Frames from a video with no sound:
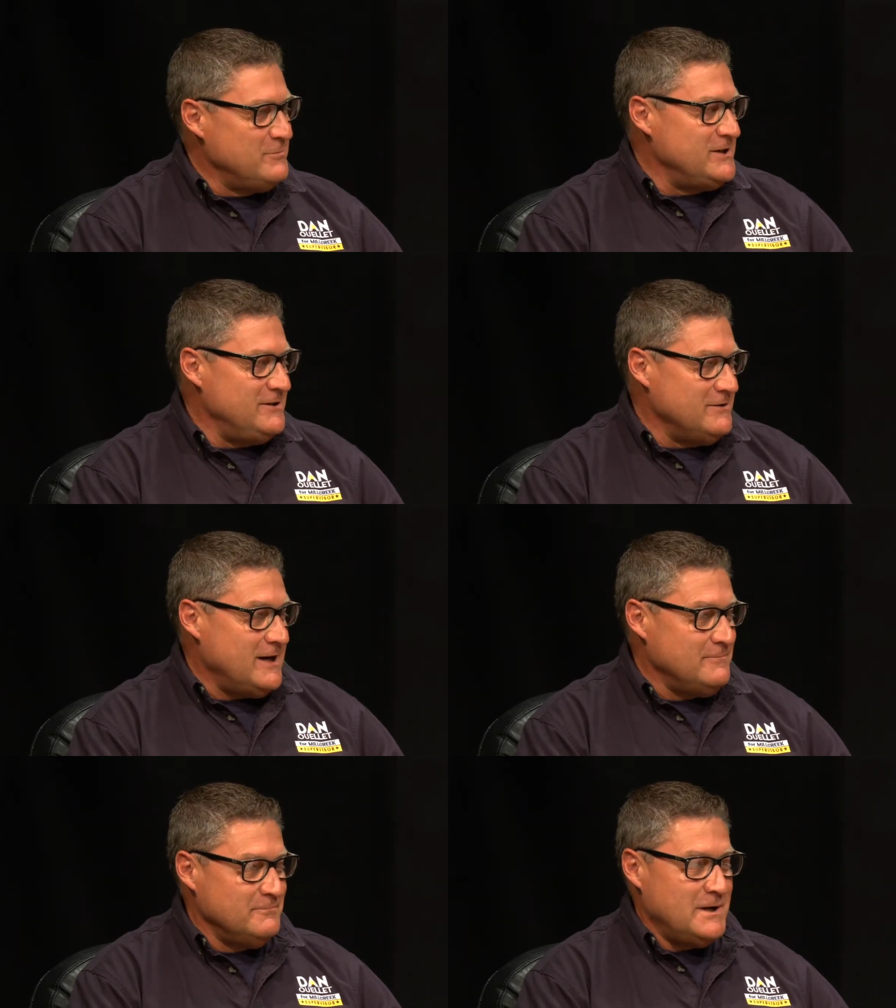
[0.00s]
but you know,
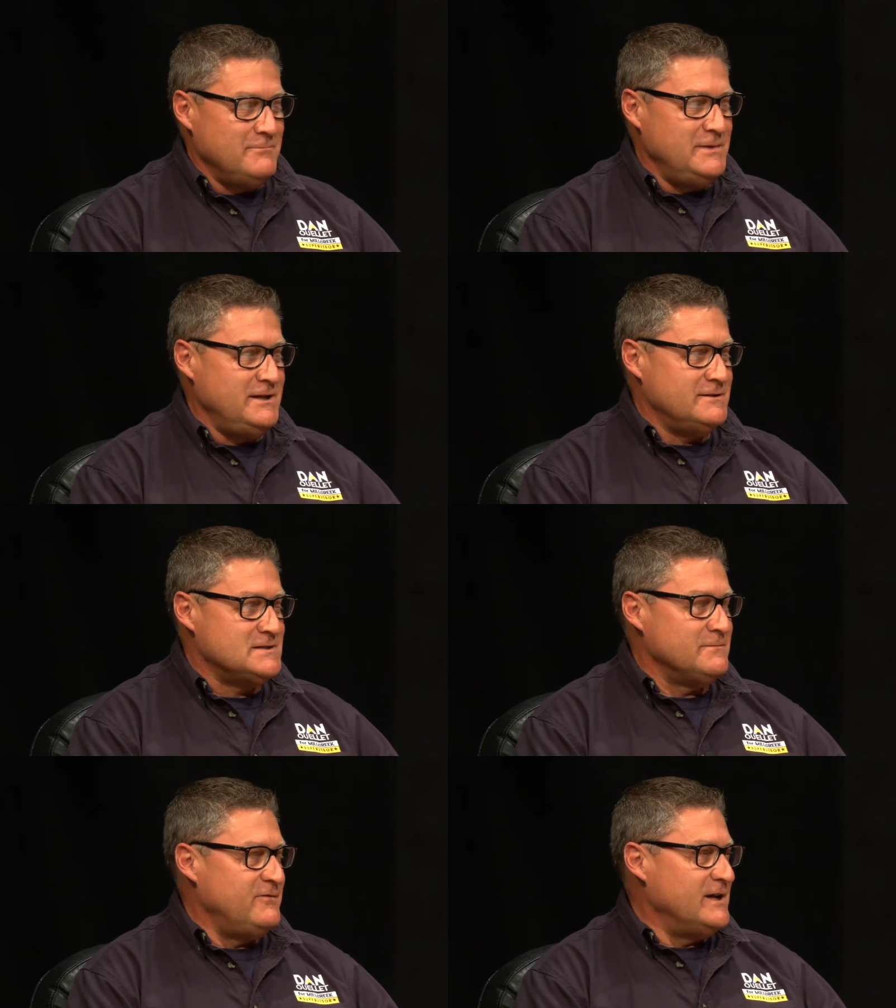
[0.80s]
I'm, I'm meeting
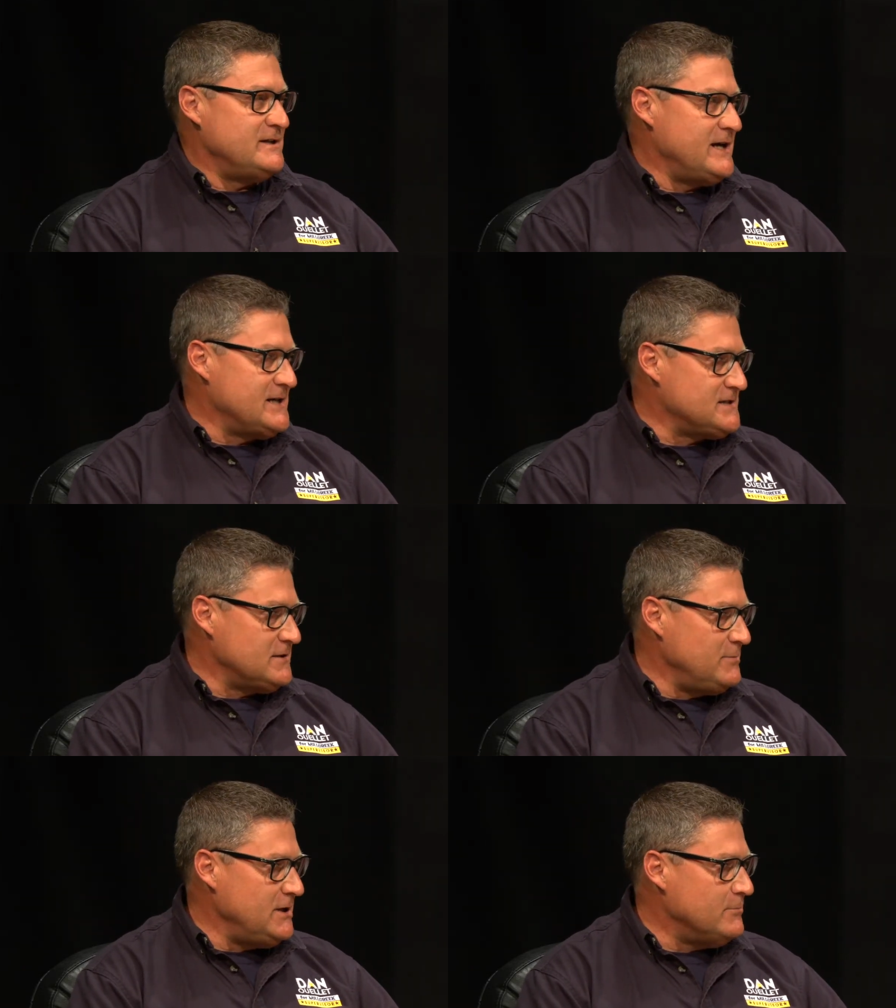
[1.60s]
some
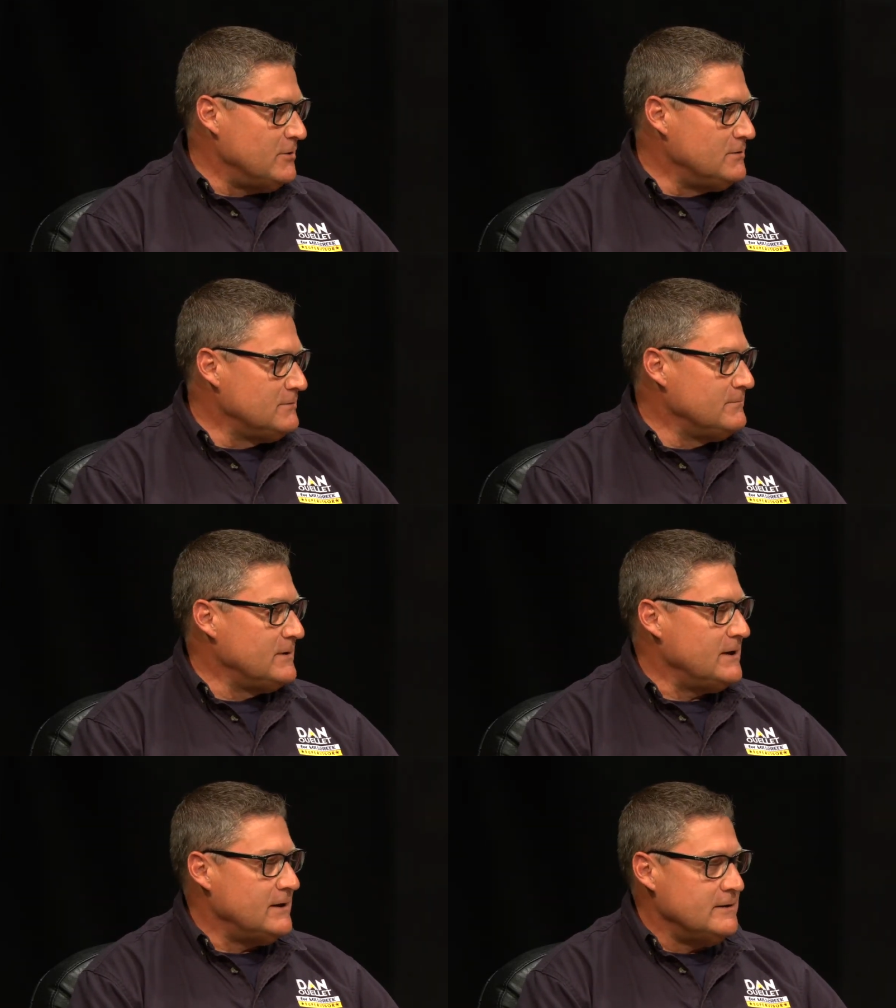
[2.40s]
fantastic people.
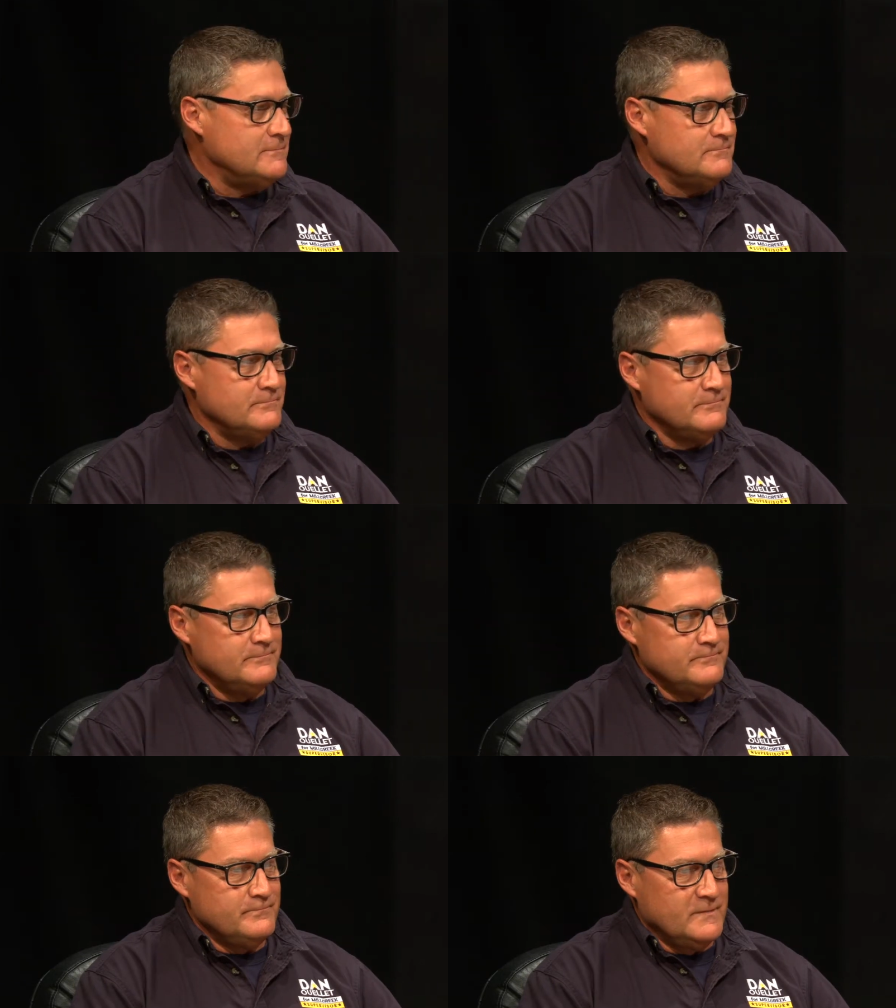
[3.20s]
Um,
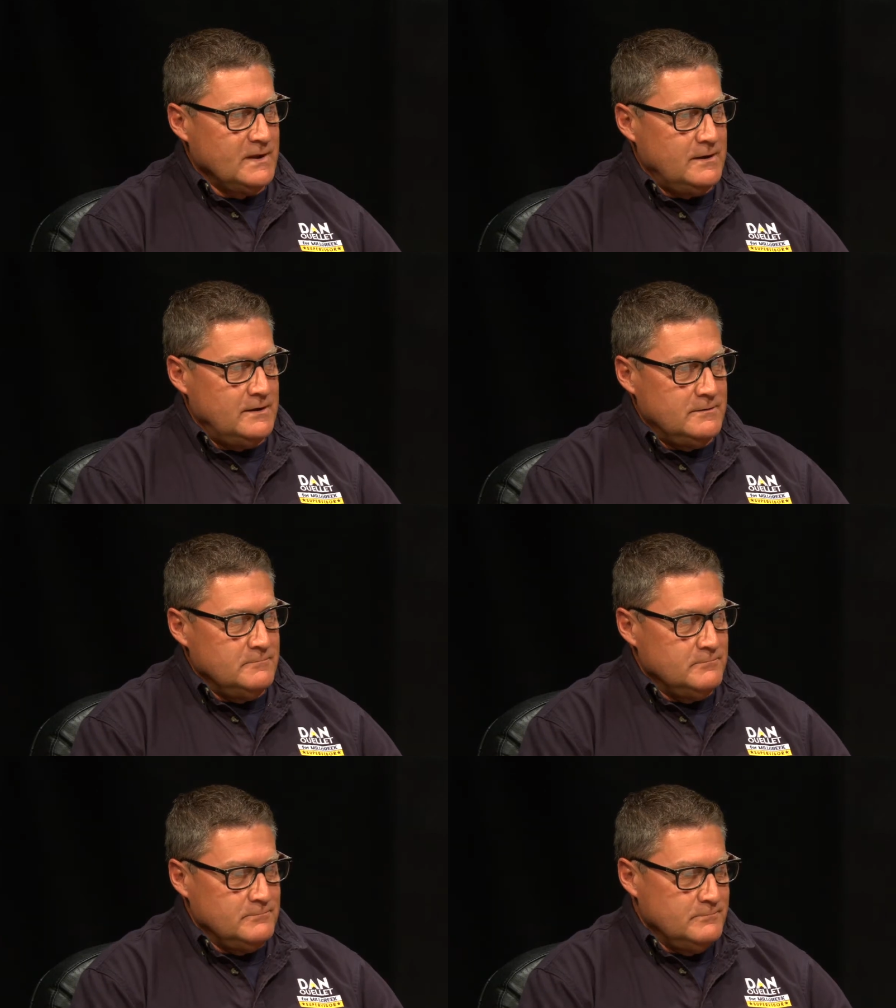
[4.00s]

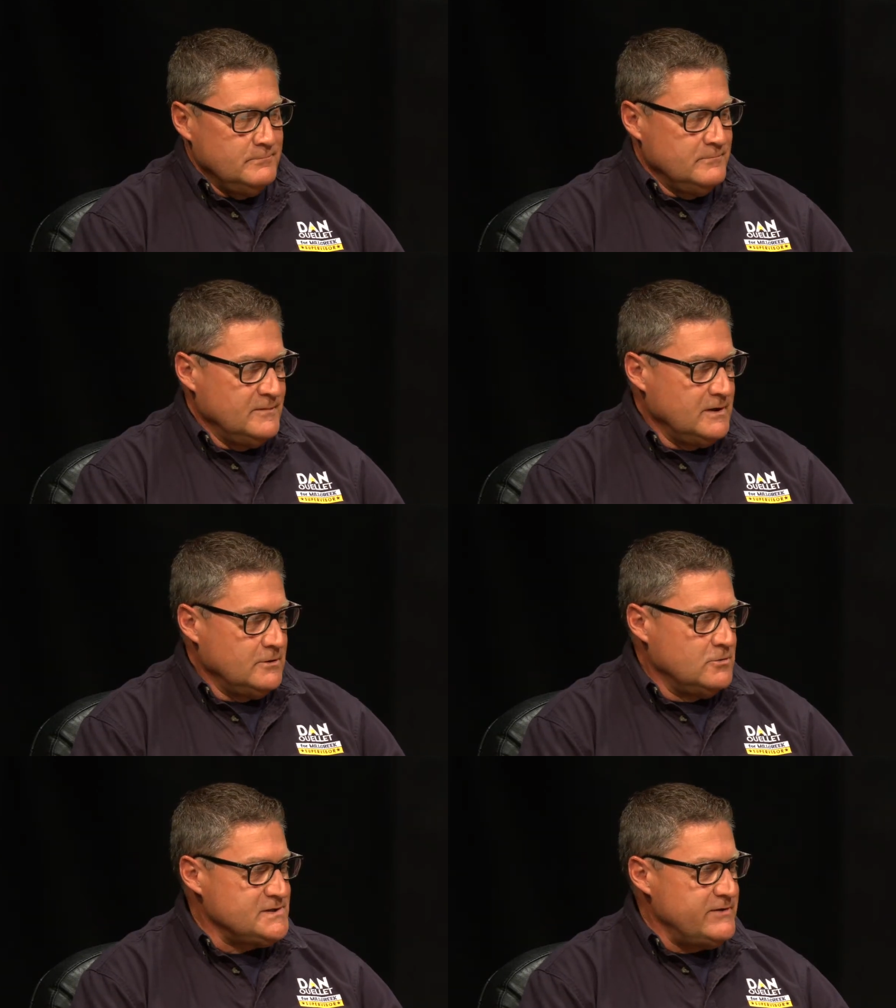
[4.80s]
and of
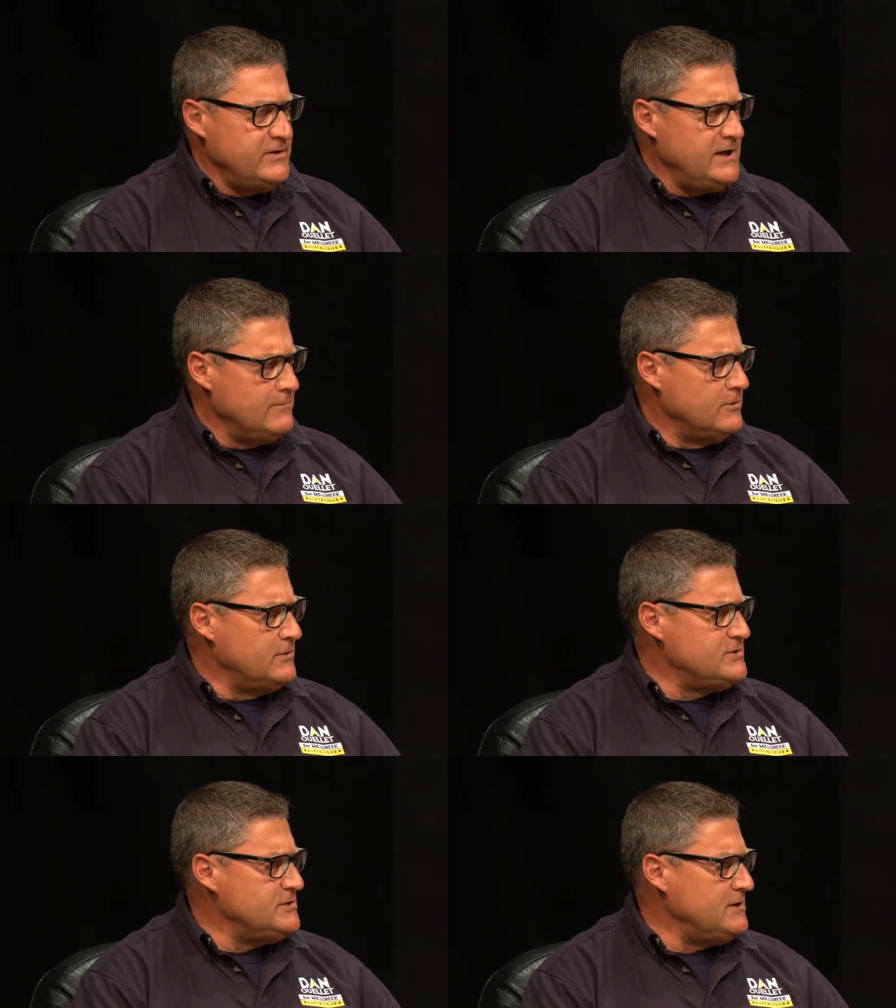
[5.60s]
course, every
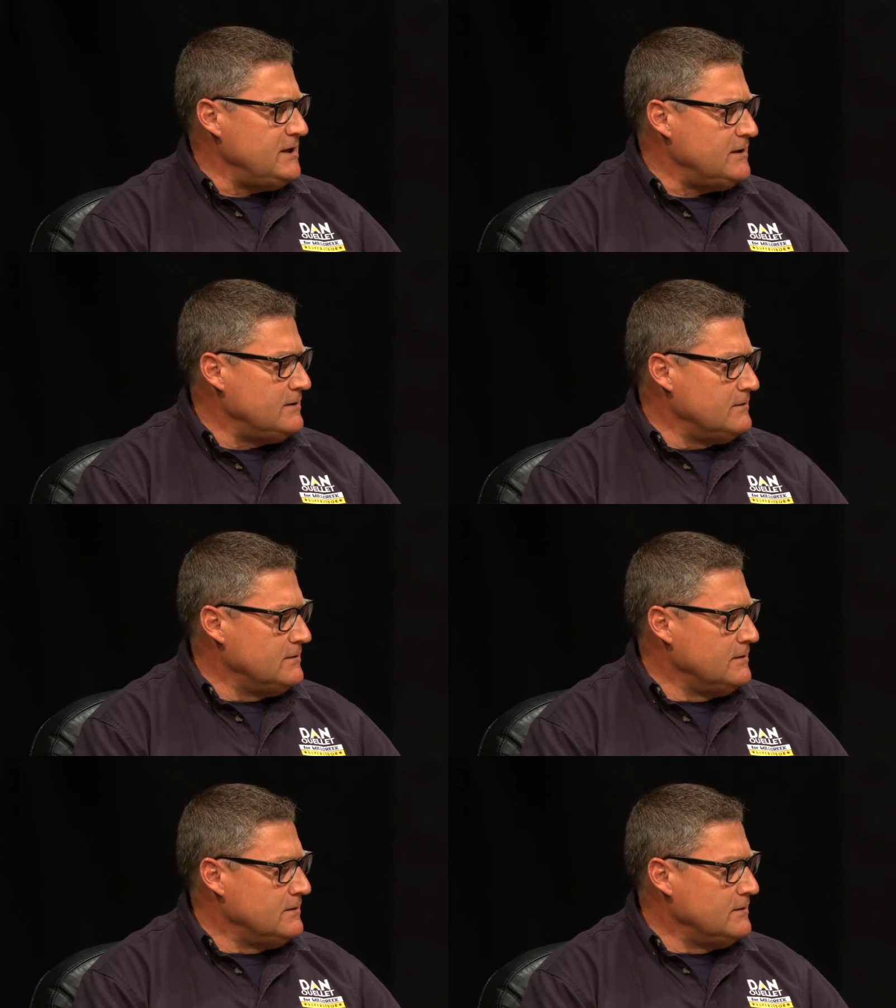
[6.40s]
neighborhood's unique.